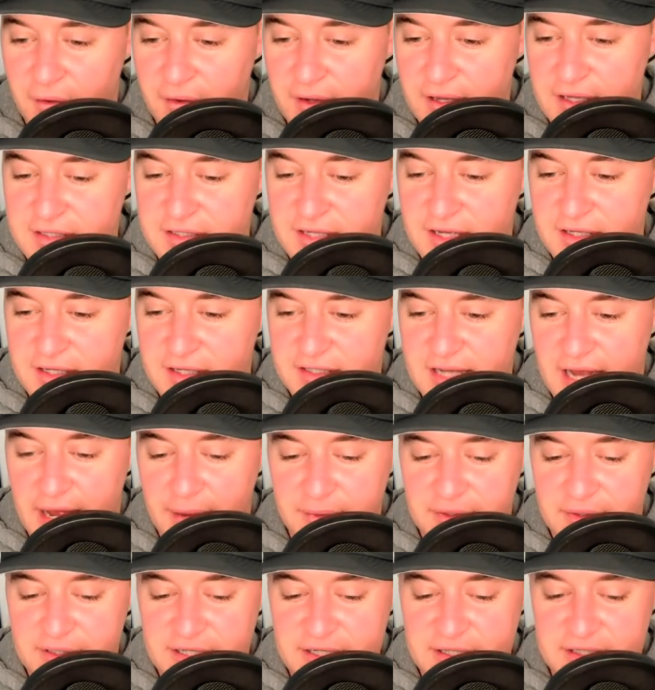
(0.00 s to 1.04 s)
he's going to sign
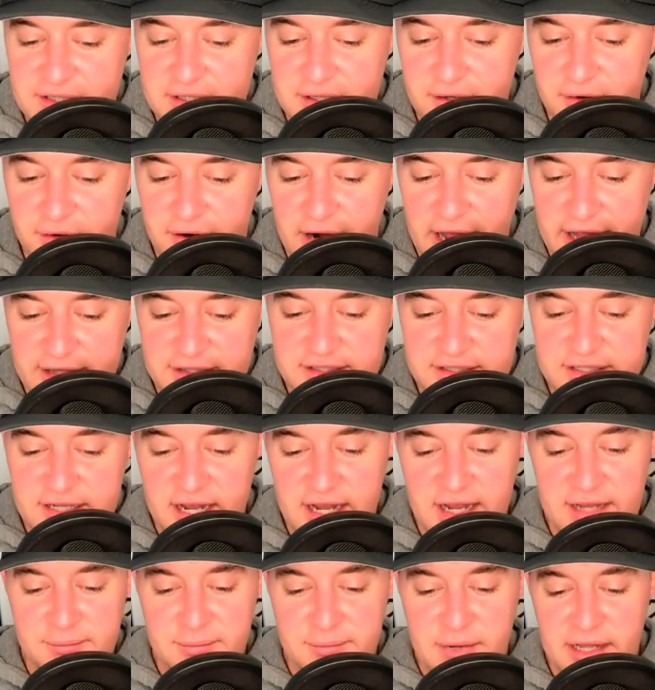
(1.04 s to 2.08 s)
with TCU, or has
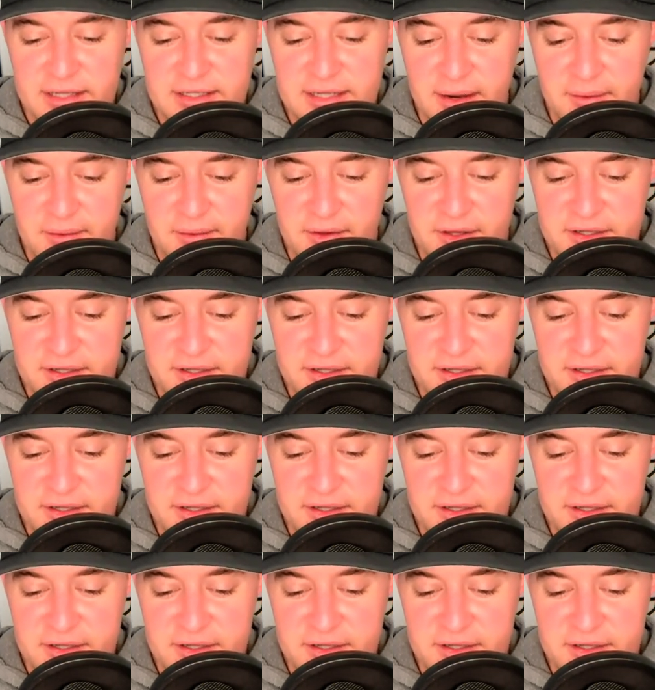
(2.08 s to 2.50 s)
signed by the time you're